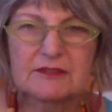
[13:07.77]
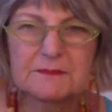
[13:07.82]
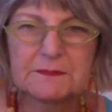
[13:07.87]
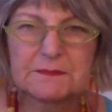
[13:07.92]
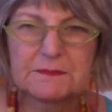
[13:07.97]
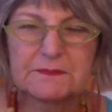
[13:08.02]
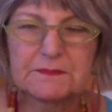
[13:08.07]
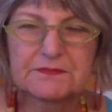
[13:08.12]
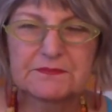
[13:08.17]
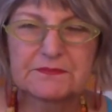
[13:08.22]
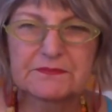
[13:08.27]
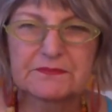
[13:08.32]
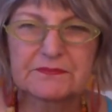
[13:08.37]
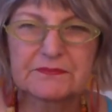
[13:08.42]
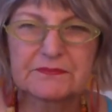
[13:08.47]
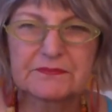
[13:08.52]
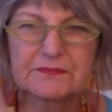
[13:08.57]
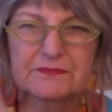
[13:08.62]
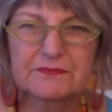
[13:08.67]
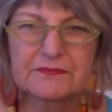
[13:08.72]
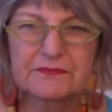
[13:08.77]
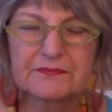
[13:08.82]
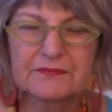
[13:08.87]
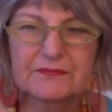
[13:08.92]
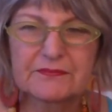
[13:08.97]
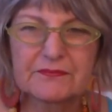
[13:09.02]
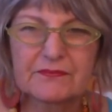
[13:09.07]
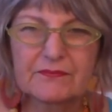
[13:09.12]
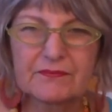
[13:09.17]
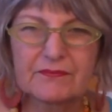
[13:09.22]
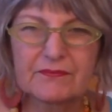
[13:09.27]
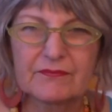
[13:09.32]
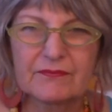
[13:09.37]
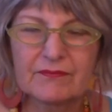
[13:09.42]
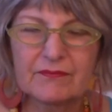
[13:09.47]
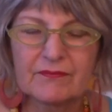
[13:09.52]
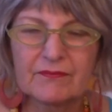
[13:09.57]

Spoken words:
No one is speaking in this clip.